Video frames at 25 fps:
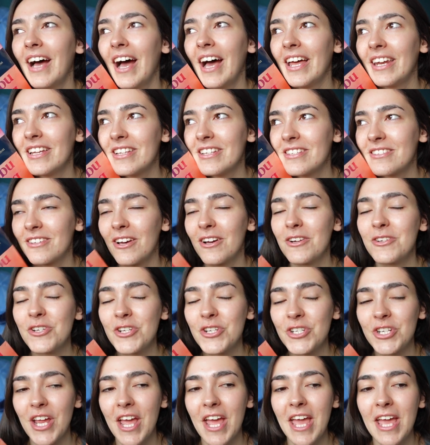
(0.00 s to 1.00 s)
and it's such a
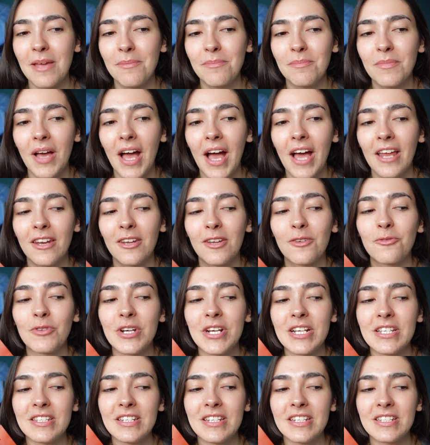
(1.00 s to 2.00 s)
shame and the
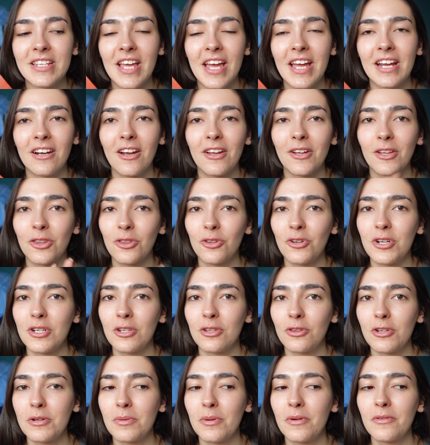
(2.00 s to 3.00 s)
reason it's getting like a 3
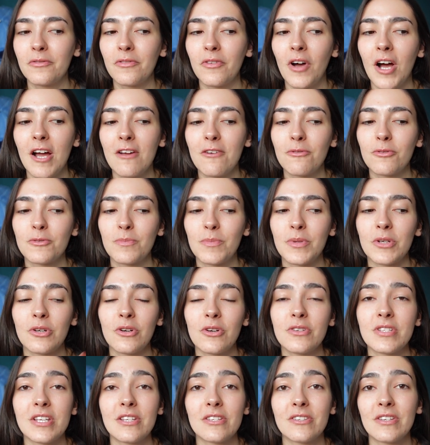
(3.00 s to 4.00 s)
to 3.5 was
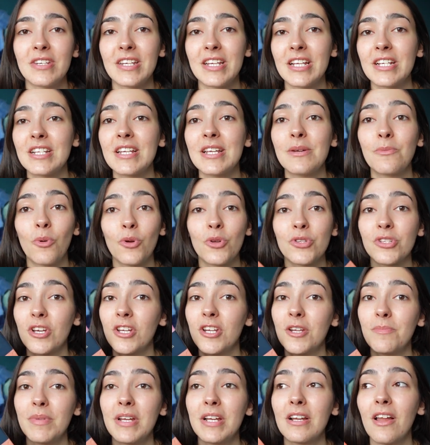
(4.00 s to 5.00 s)
because it initially was
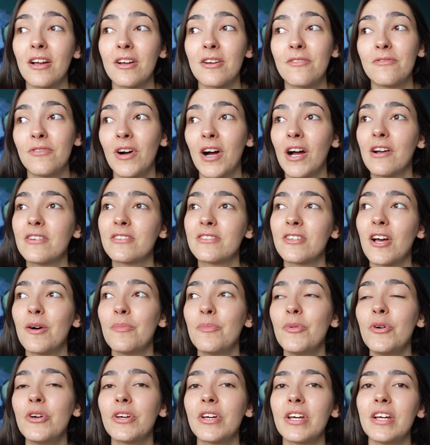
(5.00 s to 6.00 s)
going to be like a 5 star
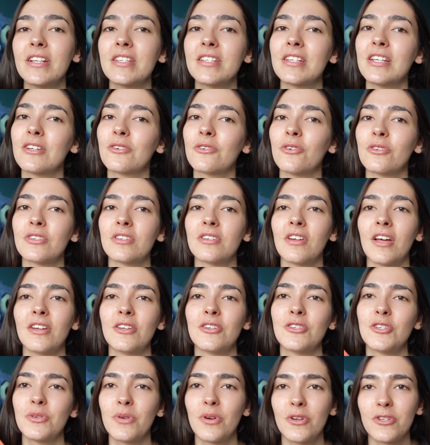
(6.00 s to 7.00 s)
book until it got to like the
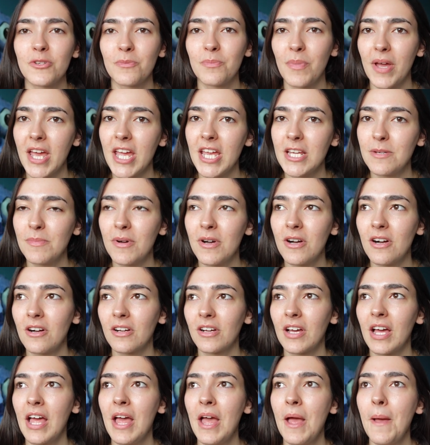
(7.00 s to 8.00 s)
200 page
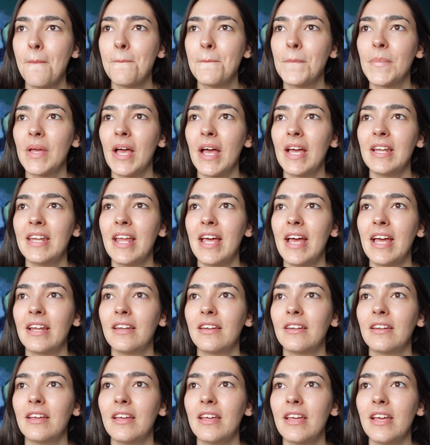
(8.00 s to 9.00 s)
mark and
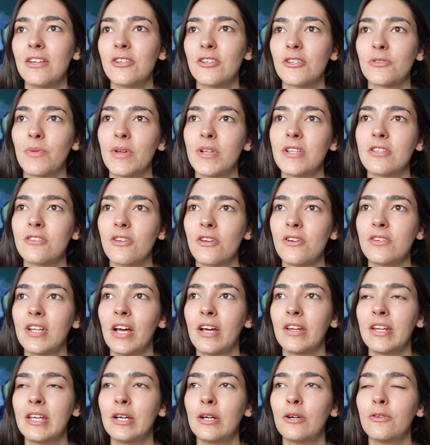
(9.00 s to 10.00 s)
then it just went so
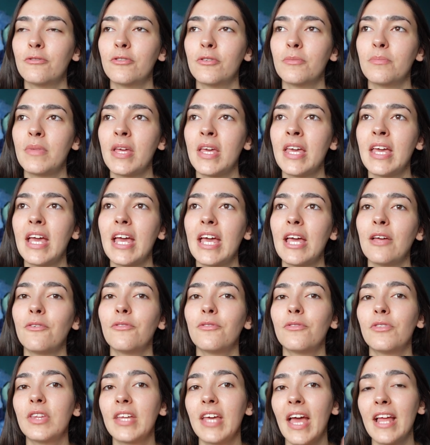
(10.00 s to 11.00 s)
downhill from me.
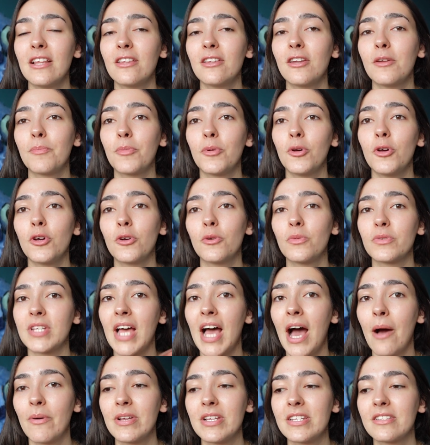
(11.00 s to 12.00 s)
If the end of the book was
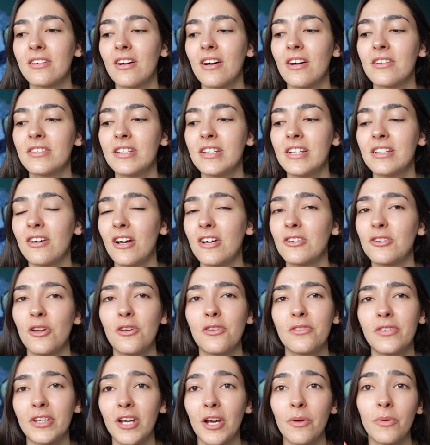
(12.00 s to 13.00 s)
how it started, I
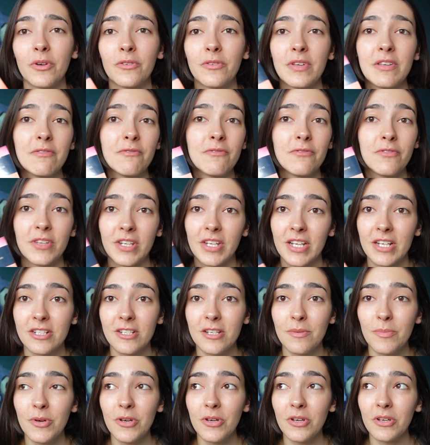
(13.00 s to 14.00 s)
don't think I would have even finished
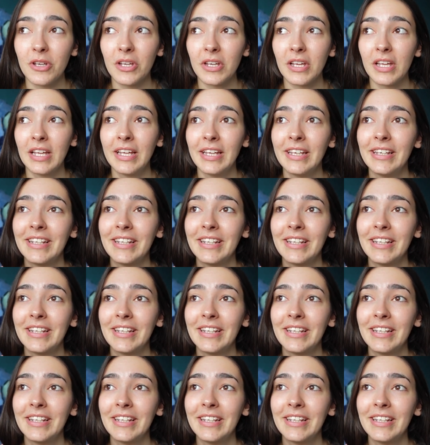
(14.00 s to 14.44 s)
the book.